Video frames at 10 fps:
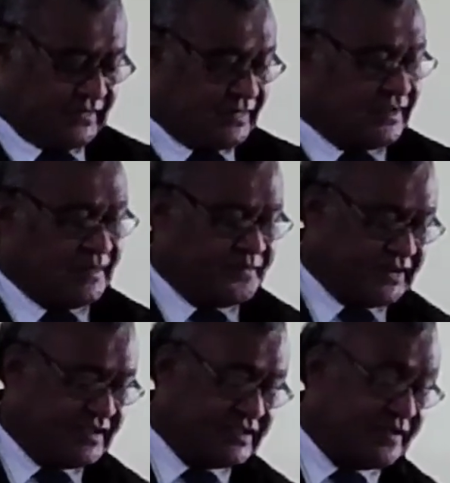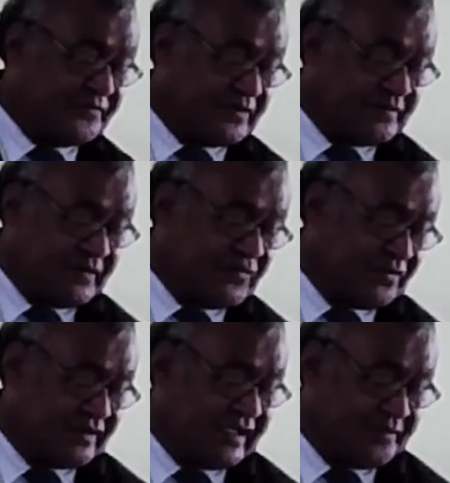I picked this up from a
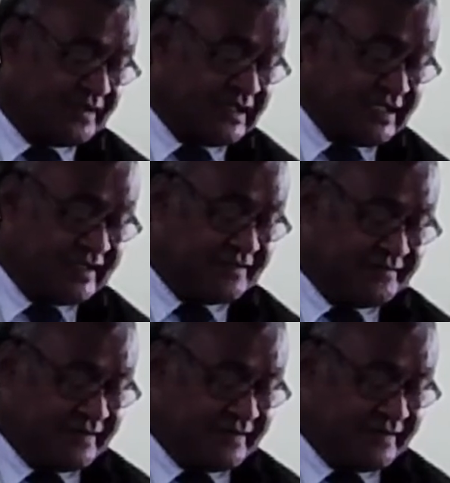book that I've been reading.